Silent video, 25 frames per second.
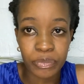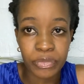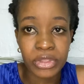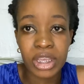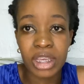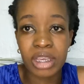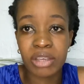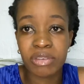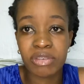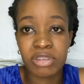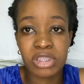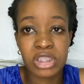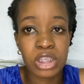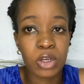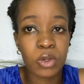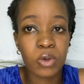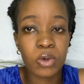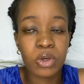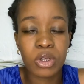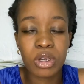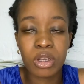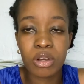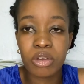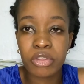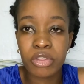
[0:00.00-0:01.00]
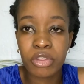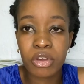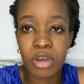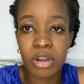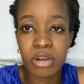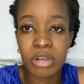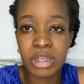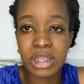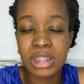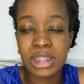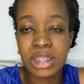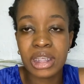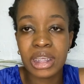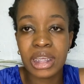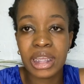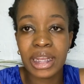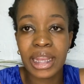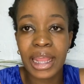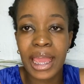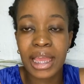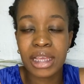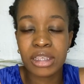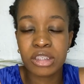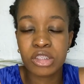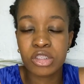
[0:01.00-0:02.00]
If it's a local authority, it
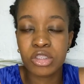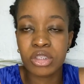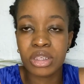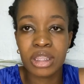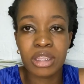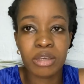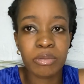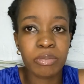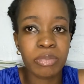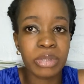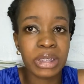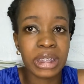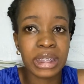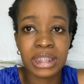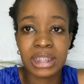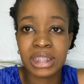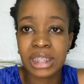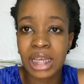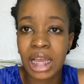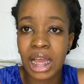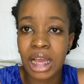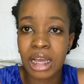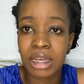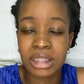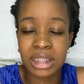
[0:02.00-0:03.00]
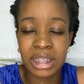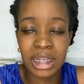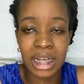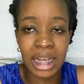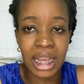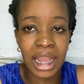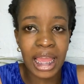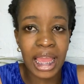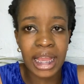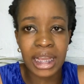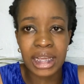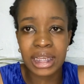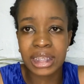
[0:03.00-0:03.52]
has to either be a town clerk,